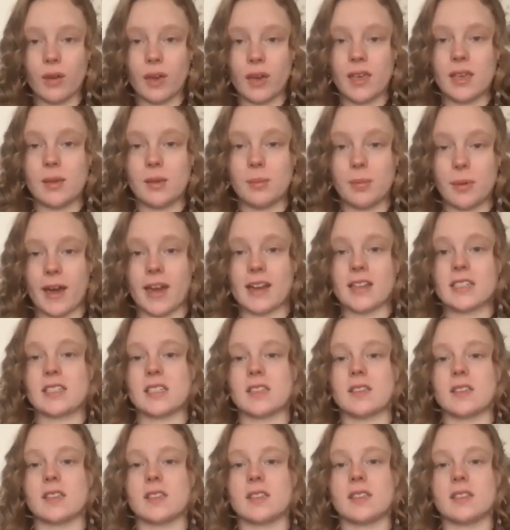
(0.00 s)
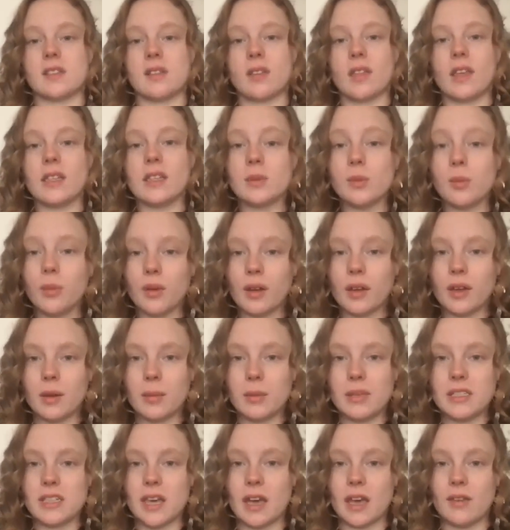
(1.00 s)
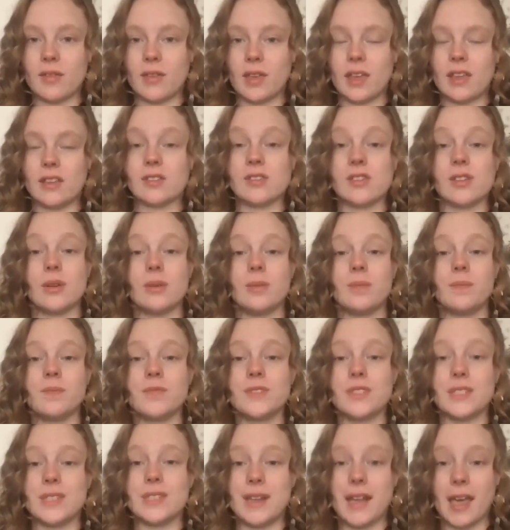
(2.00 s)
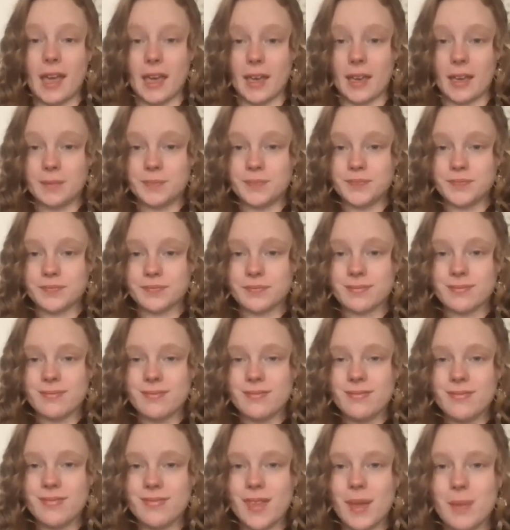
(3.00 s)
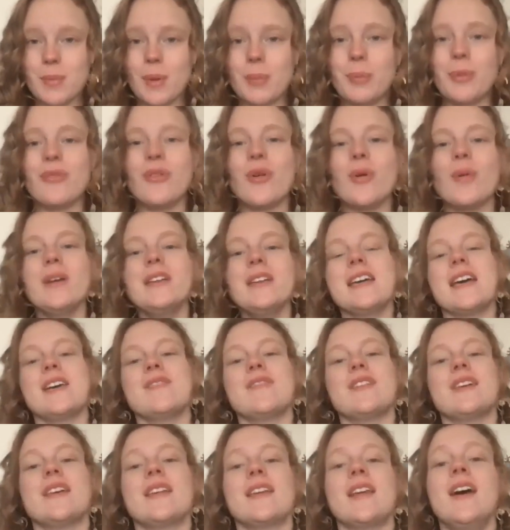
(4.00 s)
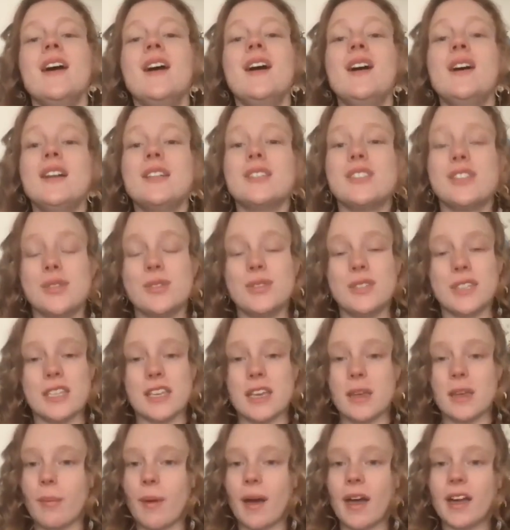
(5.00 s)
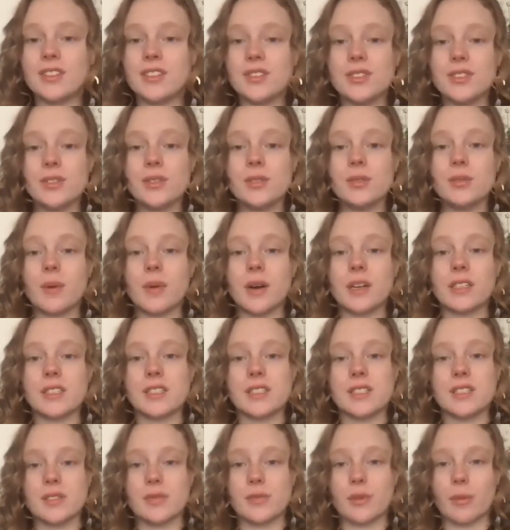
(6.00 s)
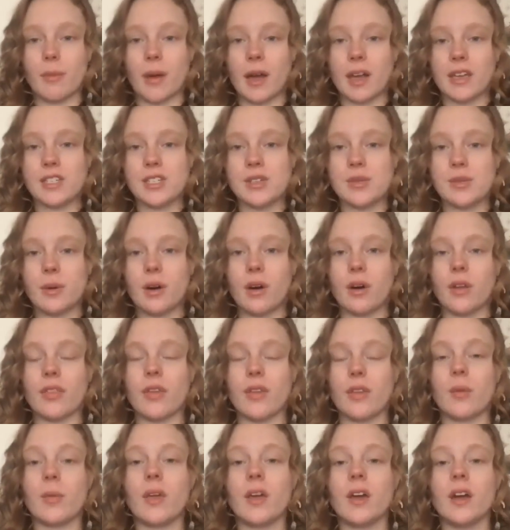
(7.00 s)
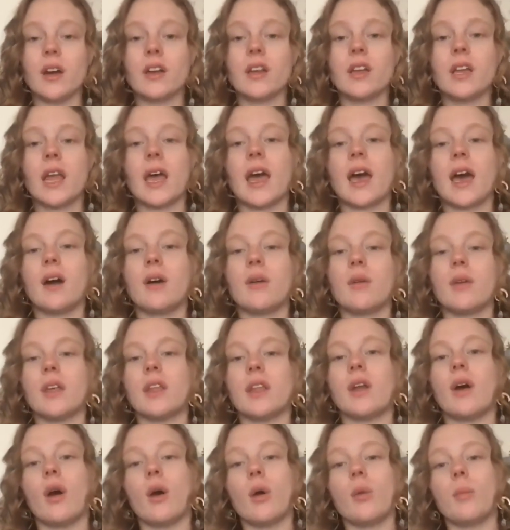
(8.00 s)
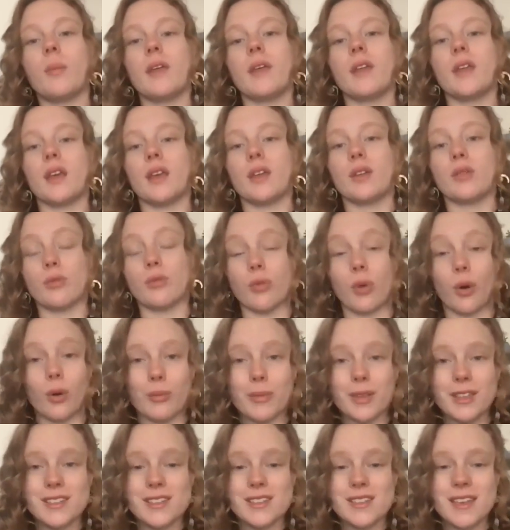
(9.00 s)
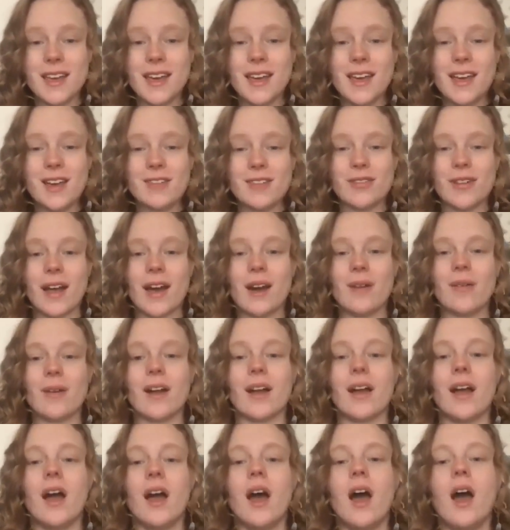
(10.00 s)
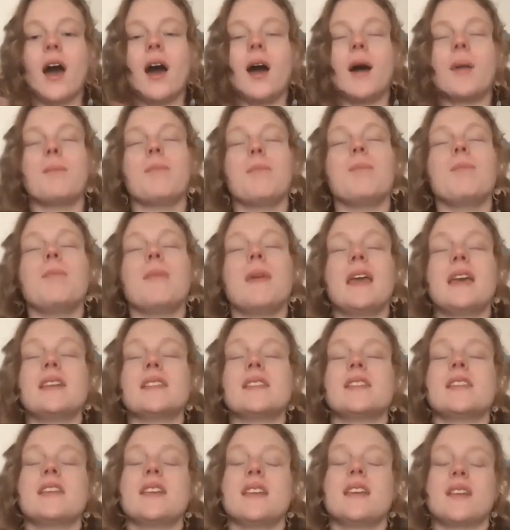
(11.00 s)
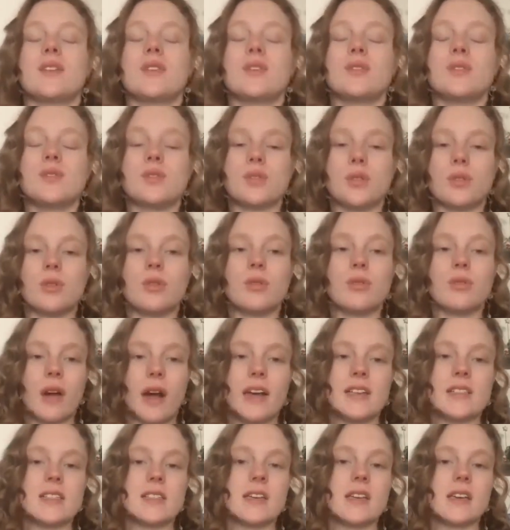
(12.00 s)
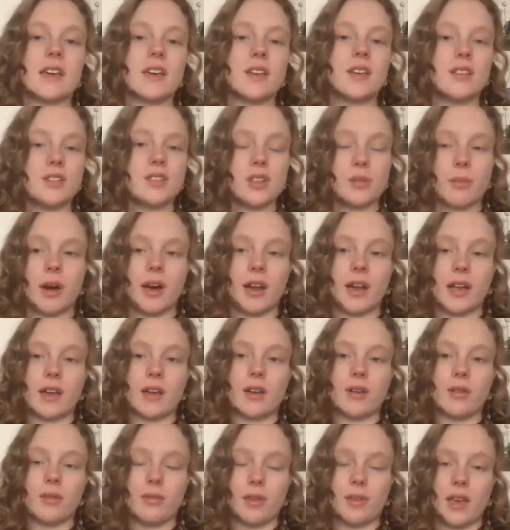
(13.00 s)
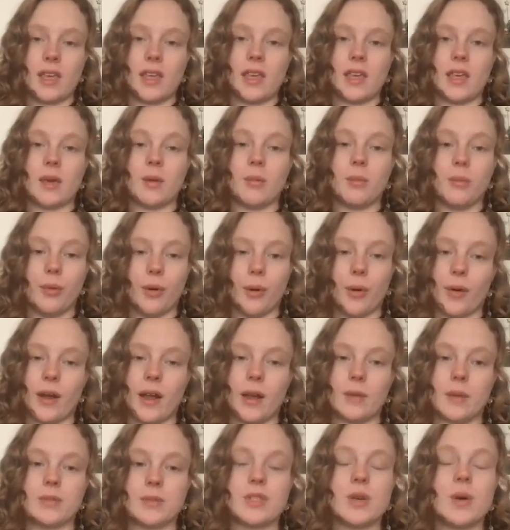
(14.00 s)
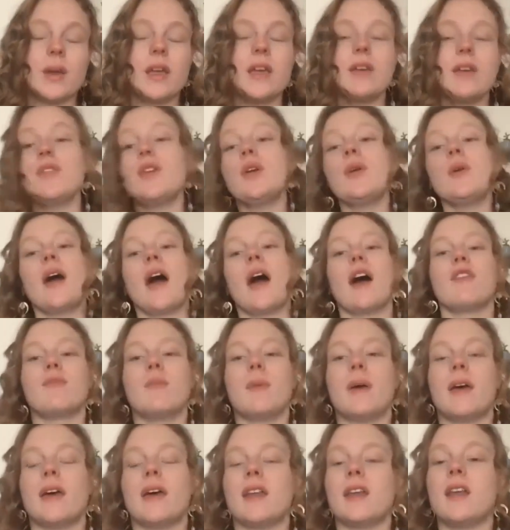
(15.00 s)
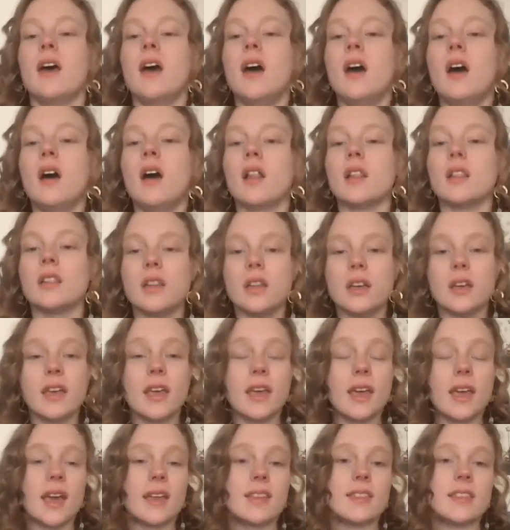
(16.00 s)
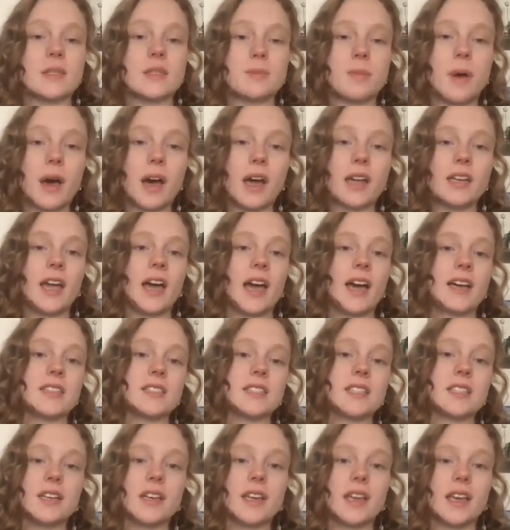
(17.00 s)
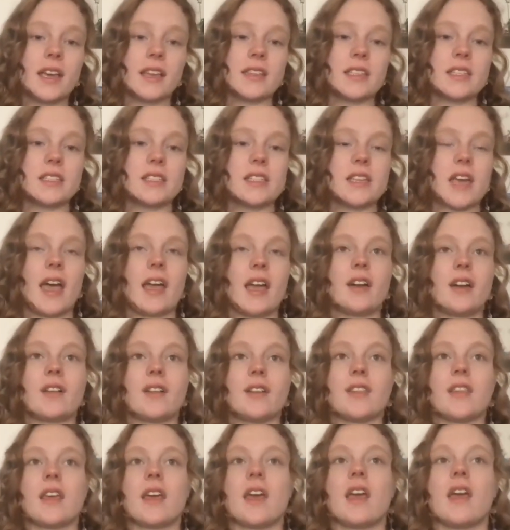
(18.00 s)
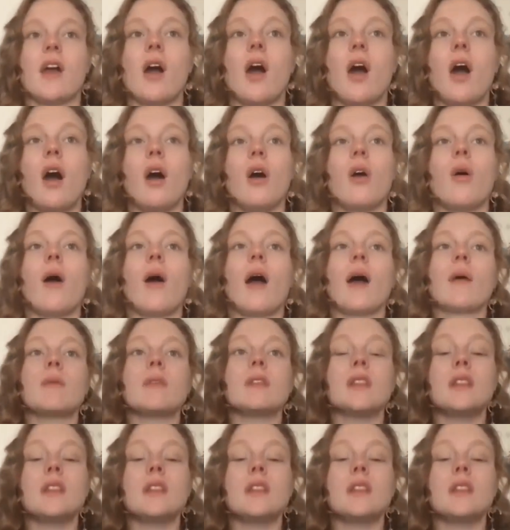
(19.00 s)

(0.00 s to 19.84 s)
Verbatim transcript: Reiki practices. And so that's what we're going to be diving into today. But before we dive in too deep, I do want to just remind you all that we are now in open enrollment for our amazing soul rising shamanic Reiki program. So, if you have been looking at this podcast, looking at this title, and thinking, oh, I would